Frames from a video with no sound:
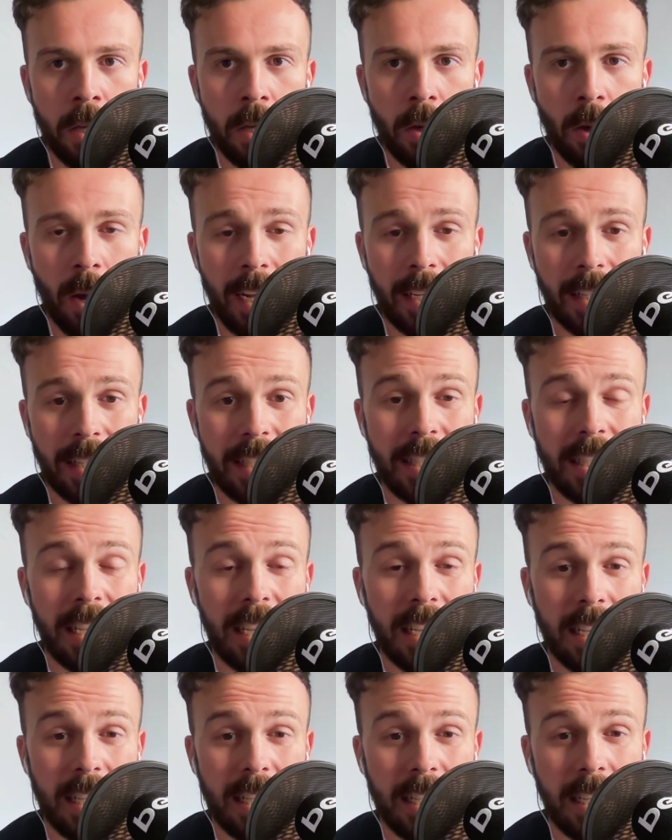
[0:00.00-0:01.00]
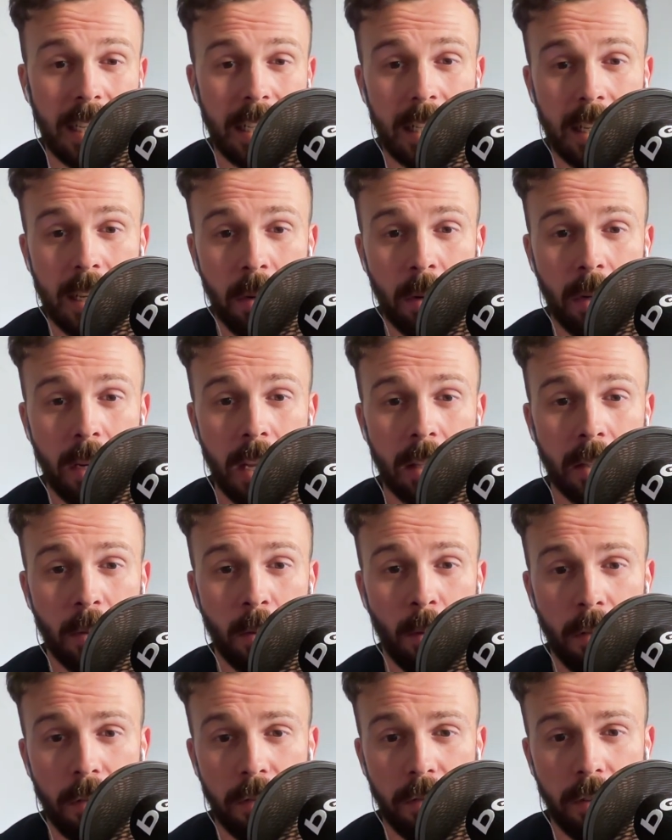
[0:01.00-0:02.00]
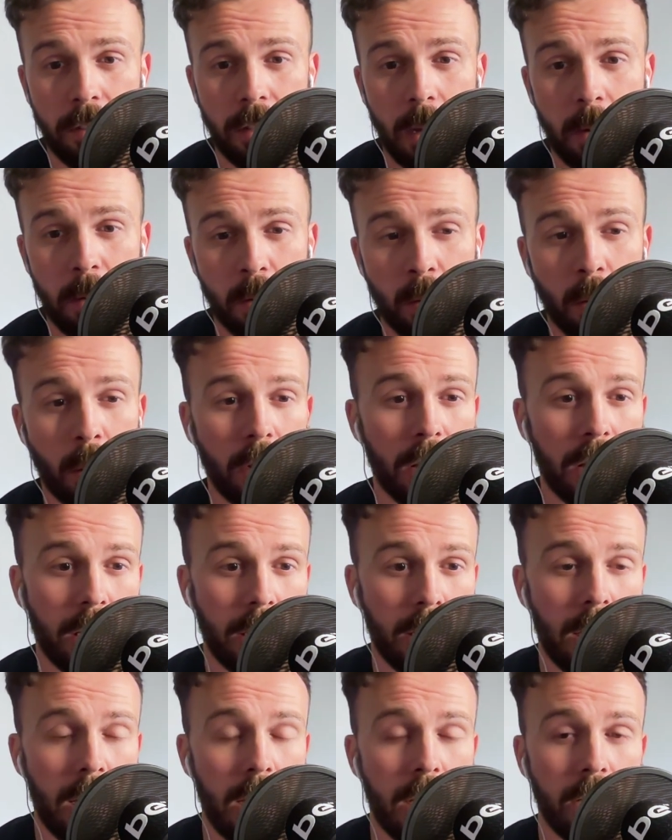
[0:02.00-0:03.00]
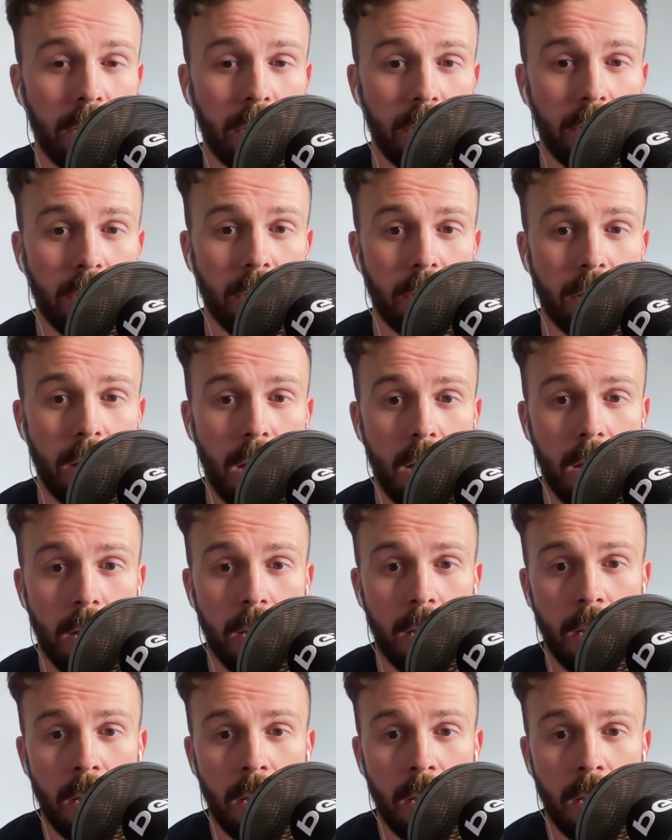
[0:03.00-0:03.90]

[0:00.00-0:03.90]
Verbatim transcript: You had City 6-0 against Watford. That was one of the occasions that